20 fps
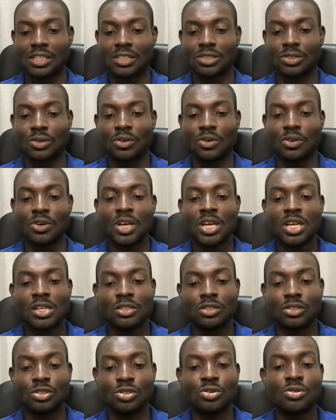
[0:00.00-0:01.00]
So
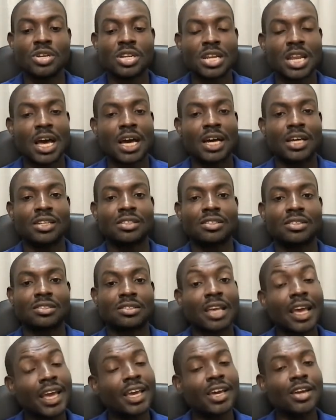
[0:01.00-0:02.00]
during that
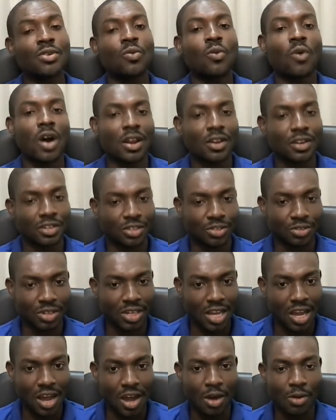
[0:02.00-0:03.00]
second
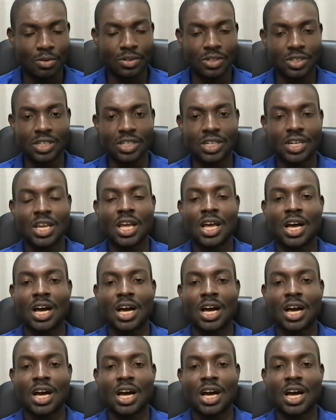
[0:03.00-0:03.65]
100-hour